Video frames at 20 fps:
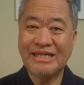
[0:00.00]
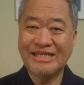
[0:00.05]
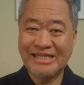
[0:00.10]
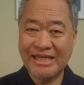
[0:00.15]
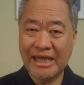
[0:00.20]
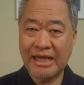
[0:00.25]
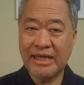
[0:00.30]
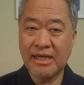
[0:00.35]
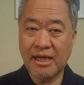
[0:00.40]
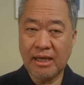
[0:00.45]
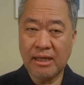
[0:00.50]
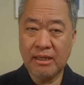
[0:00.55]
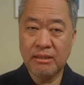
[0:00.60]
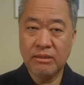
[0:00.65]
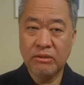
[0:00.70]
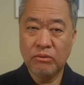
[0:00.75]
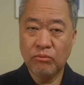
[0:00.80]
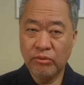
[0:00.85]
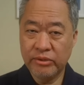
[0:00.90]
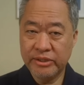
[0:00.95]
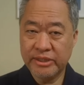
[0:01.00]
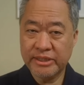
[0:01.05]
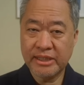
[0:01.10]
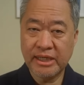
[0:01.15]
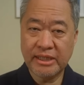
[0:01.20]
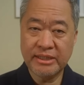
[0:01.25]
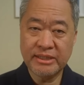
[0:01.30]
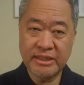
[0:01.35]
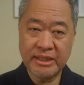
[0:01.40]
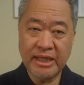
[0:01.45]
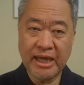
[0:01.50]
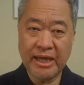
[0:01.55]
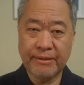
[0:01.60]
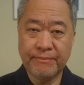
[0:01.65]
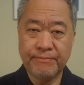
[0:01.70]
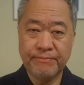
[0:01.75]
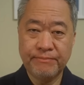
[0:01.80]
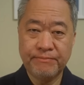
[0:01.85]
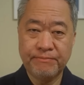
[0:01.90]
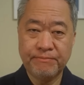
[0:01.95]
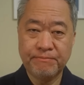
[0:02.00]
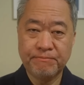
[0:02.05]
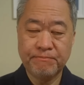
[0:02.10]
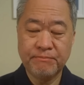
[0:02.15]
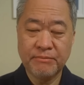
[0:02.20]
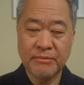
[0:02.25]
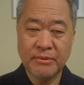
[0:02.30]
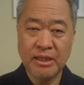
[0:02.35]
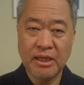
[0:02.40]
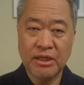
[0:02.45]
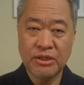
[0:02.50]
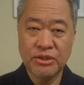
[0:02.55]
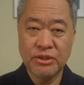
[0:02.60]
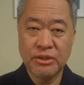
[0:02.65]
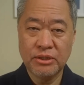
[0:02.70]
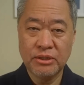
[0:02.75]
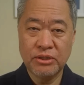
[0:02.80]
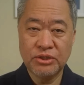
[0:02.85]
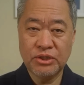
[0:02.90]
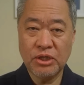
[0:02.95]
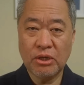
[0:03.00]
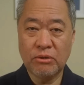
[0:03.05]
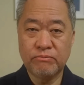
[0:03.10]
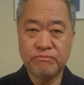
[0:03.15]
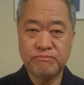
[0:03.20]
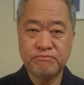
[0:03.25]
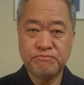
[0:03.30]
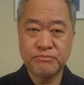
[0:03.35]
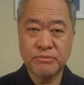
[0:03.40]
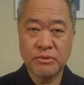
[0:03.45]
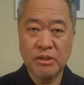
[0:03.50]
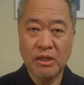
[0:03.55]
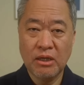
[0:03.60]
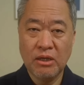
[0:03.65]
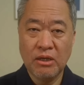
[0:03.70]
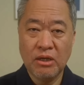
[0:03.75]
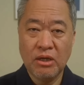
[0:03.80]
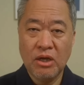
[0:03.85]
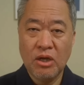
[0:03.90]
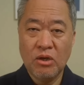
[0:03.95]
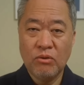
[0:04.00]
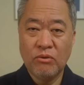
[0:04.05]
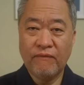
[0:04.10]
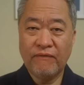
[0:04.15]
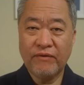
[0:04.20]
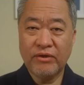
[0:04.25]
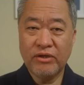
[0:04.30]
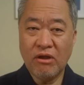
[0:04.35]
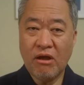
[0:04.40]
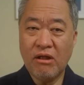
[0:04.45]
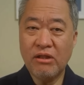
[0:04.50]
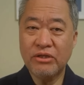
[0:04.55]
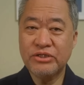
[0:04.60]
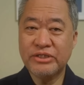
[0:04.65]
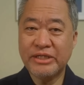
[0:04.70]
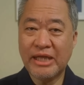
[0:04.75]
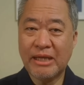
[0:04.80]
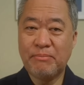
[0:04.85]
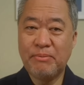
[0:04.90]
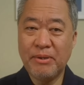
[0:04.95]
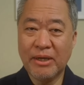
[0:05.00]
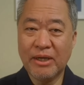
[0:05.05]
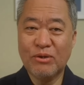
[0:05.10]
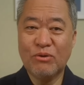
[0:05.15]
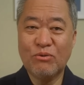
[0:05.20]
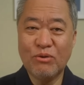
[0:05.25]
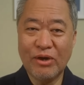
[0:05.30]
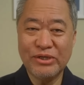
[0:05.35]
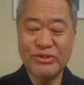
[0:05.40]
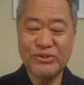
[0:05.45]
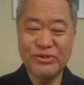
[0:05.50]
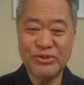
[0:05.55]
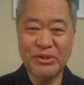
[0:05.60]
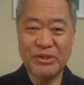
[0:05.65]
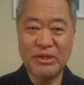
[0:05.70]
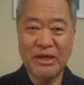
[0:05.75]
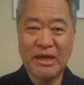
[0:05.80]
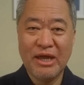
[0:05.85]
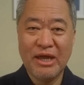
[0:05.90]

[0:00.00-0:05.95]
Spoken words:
data we'll discuss today. So, we've acknowledged that big question.